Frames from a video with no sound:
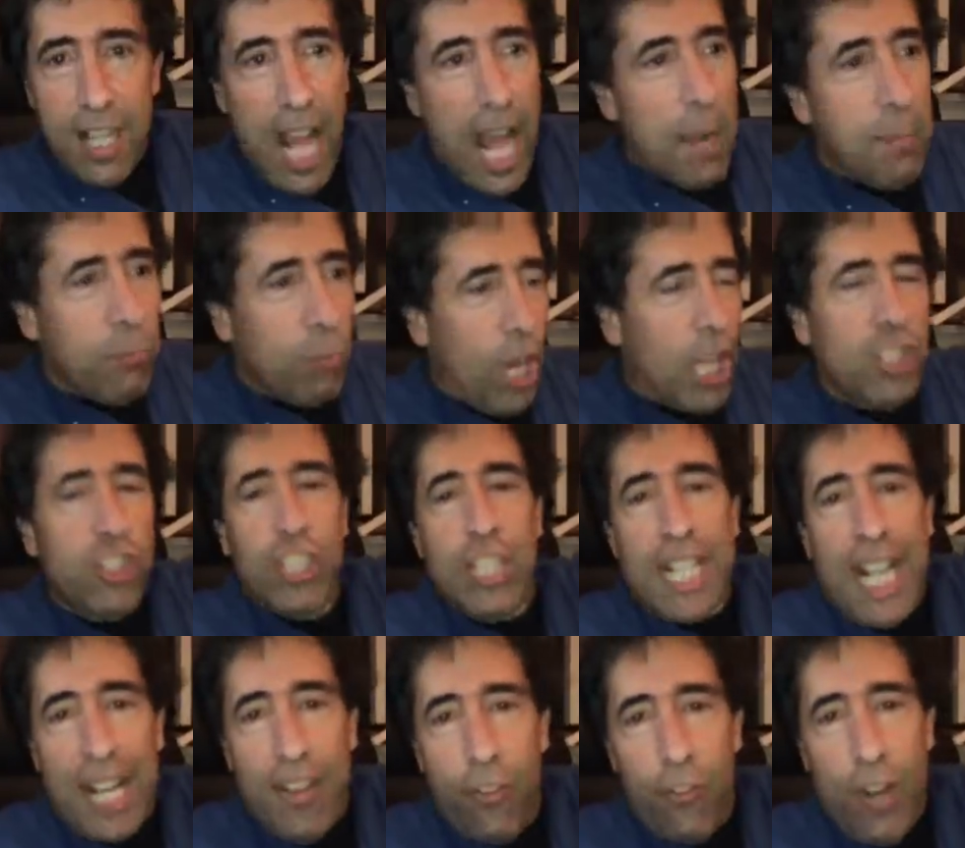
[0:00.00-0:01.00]
I'm rushing
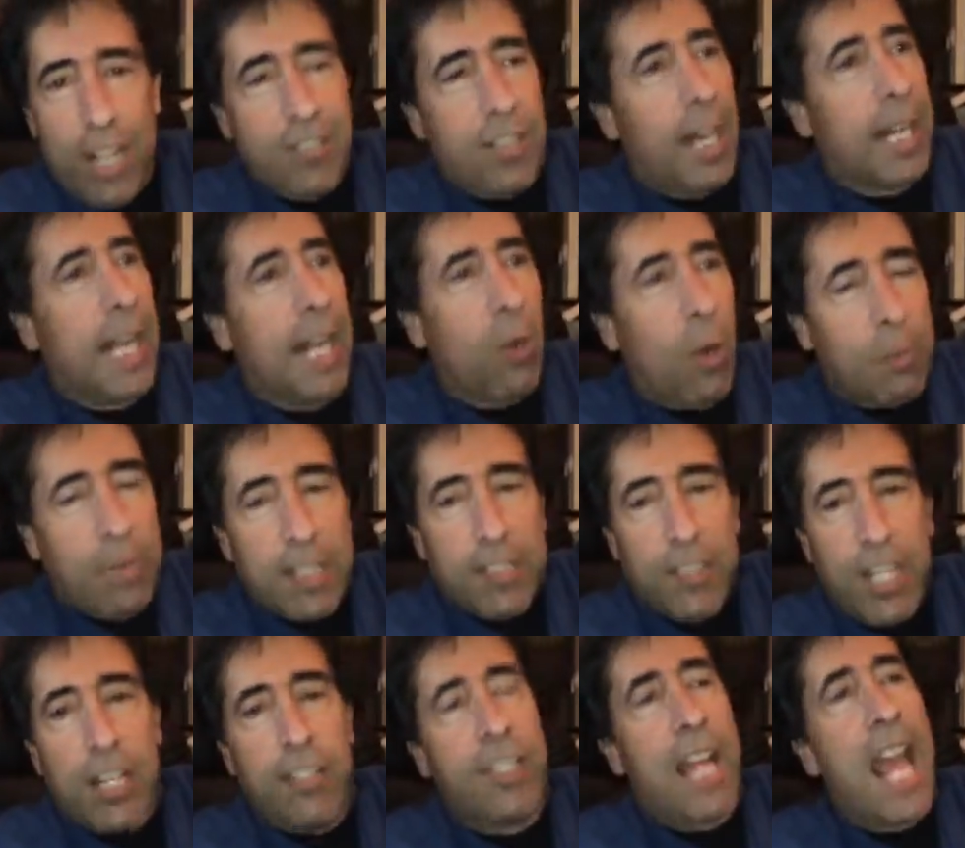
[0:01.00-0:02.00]
to get in the restaurant. I got to go up the
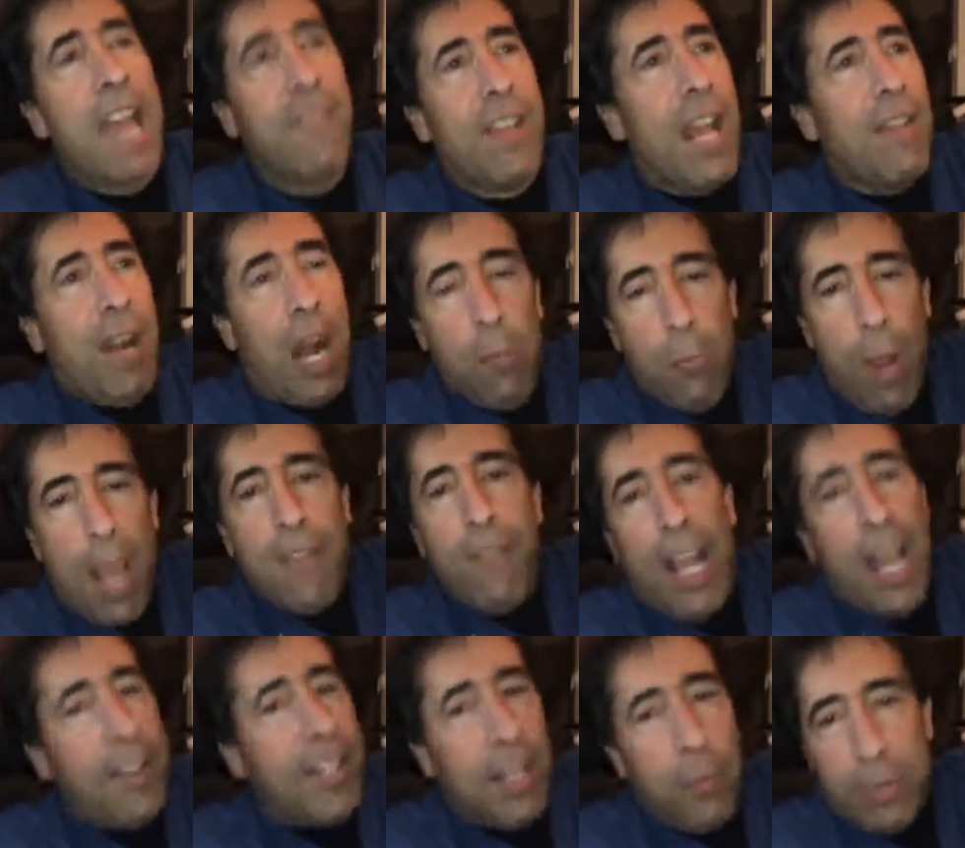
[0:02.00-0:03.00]
stairs. David, and I'm
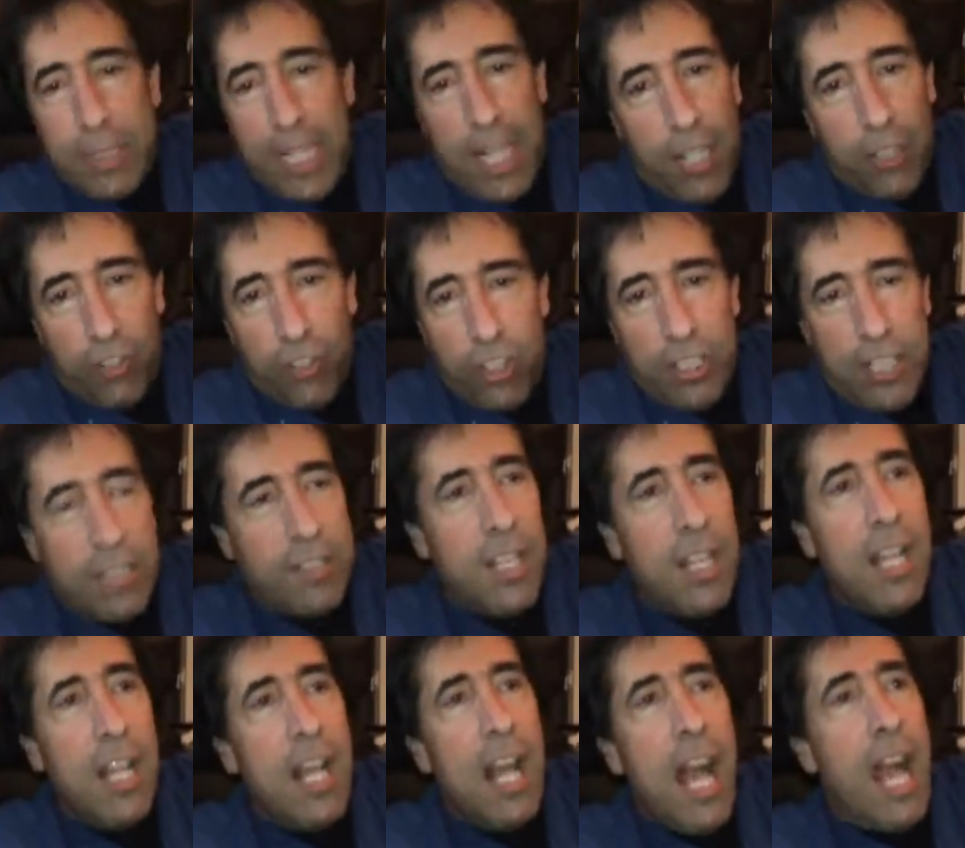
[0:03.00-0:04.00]
waving. I don't care what the hell she says.
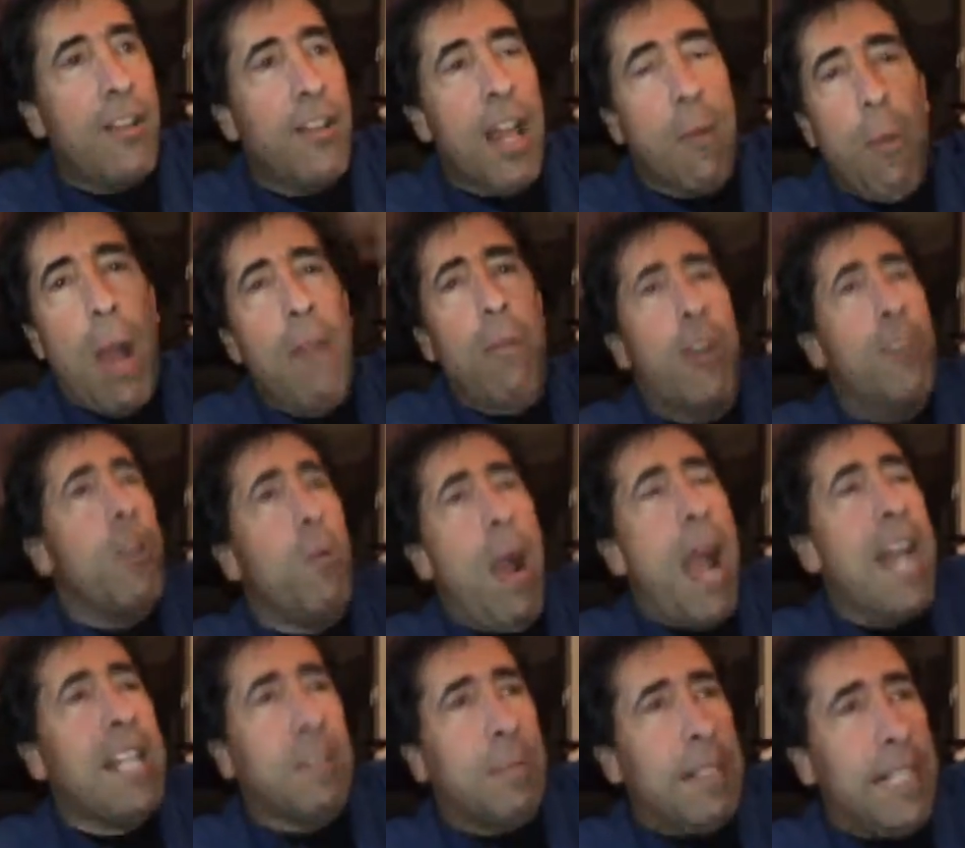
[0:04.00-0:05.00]
And then, why don't you
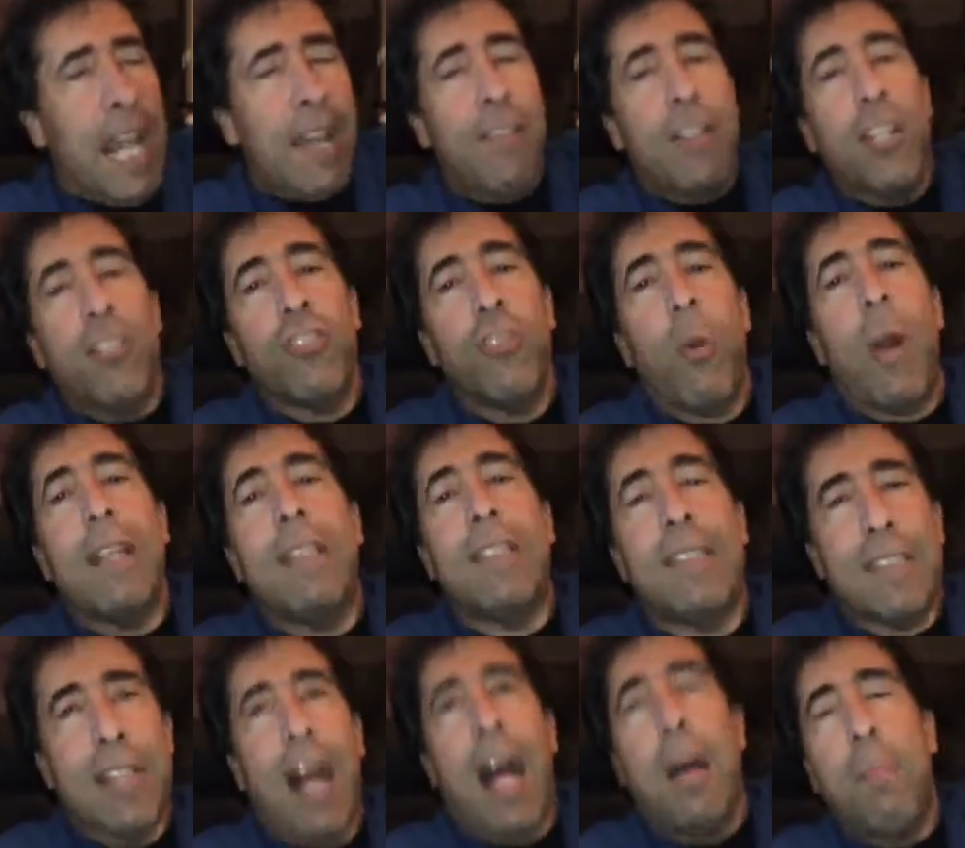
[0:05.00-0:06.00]
answer me, David? So I
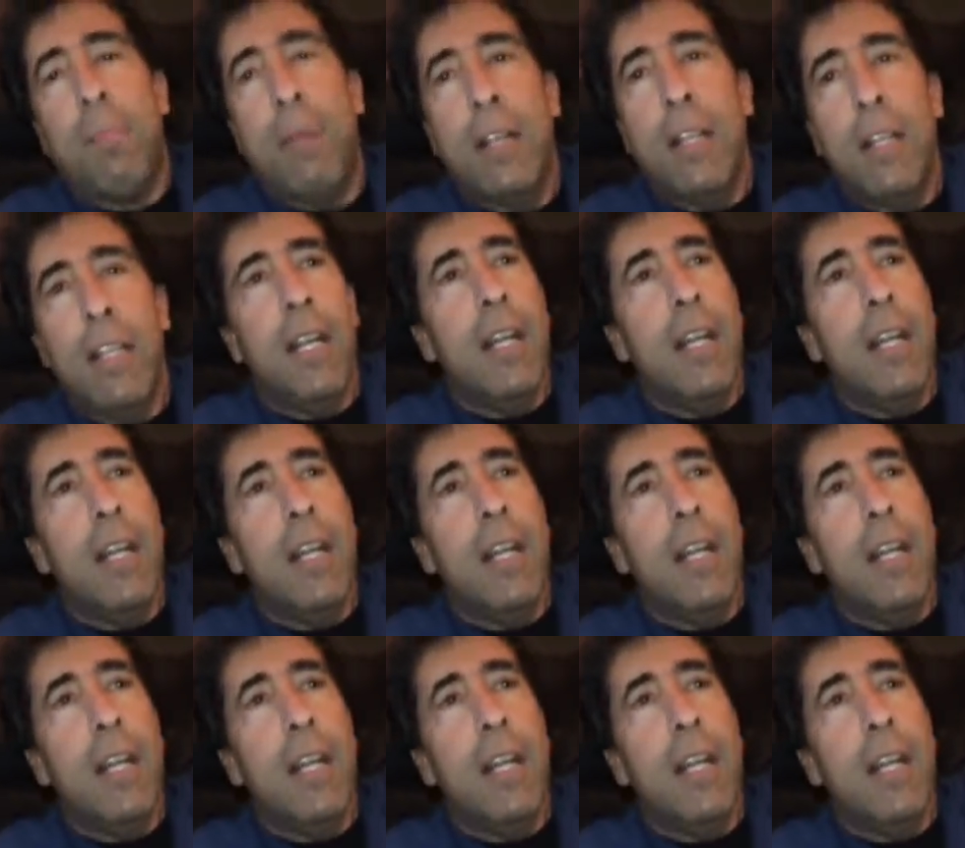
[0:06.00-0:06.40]
stop,